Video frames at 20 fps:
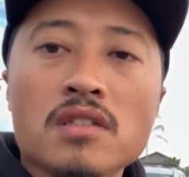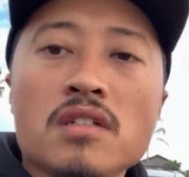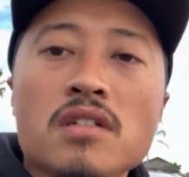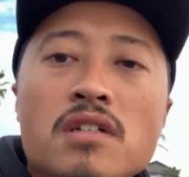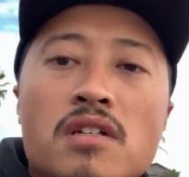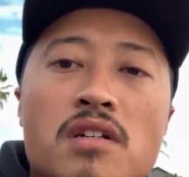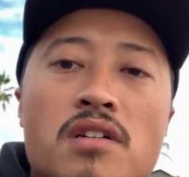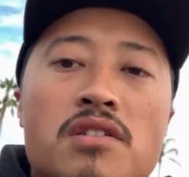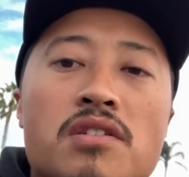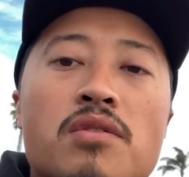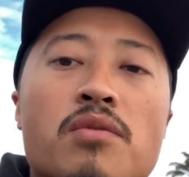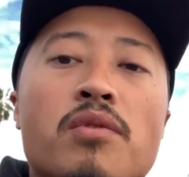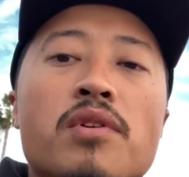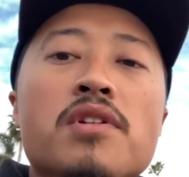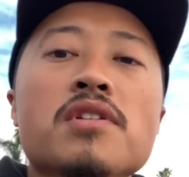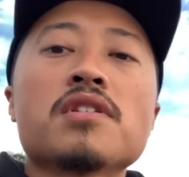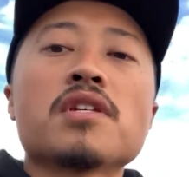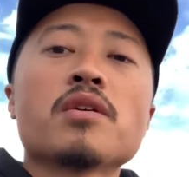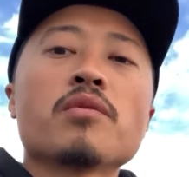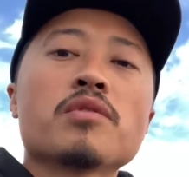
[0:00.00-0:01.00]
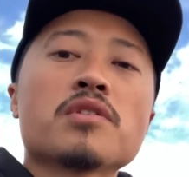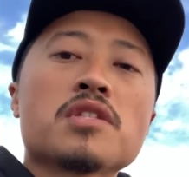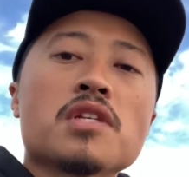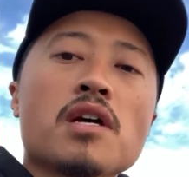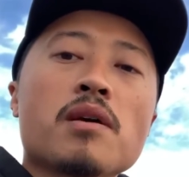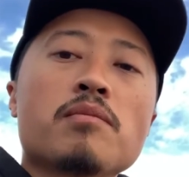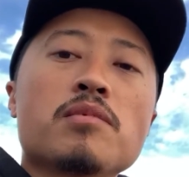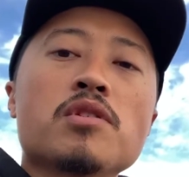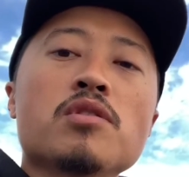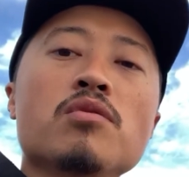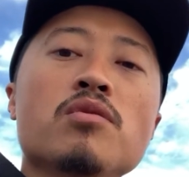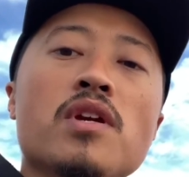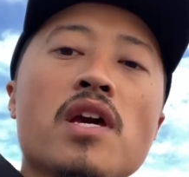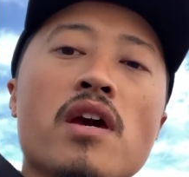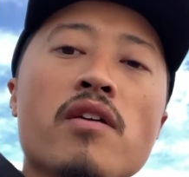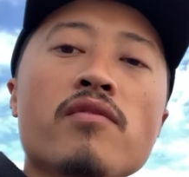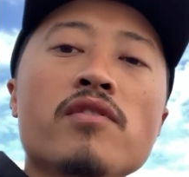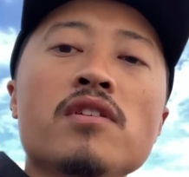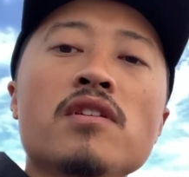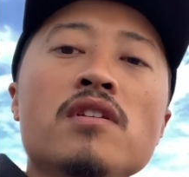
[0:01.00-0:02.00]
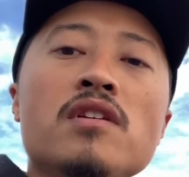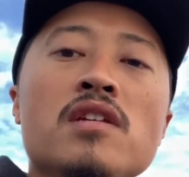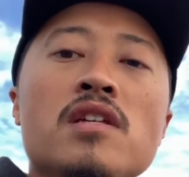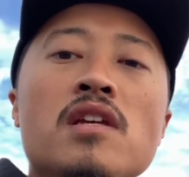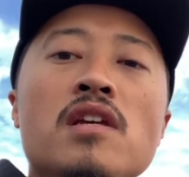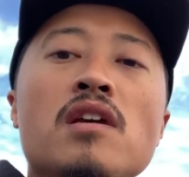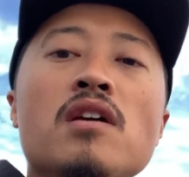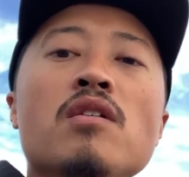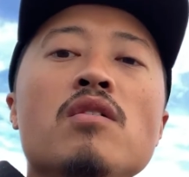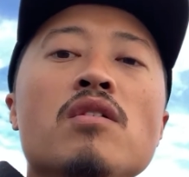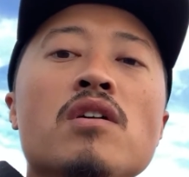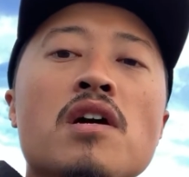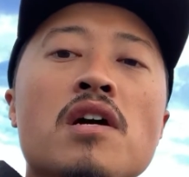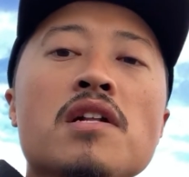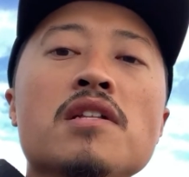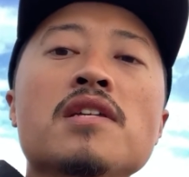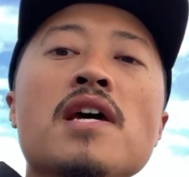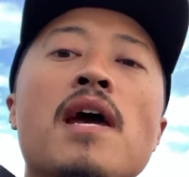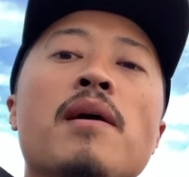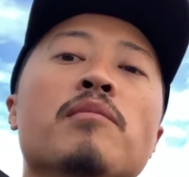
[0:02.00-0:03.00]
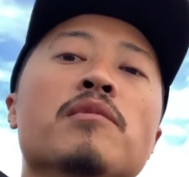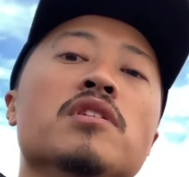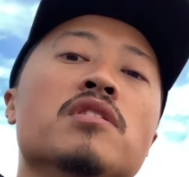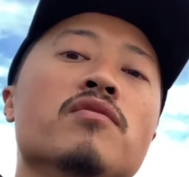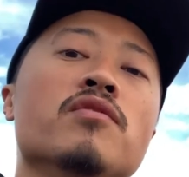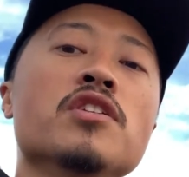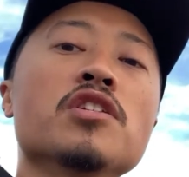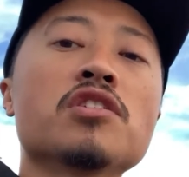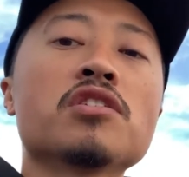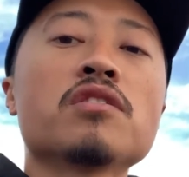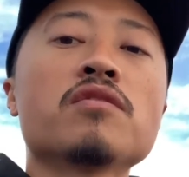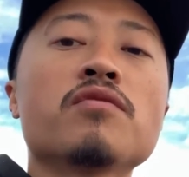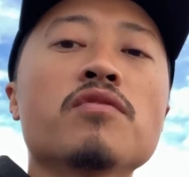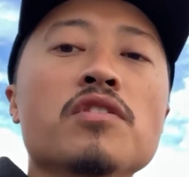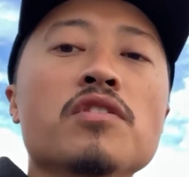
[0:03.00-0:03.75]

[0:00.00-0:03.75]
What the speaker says: Also want to say what's up to Kevin, Timeless Vision, for the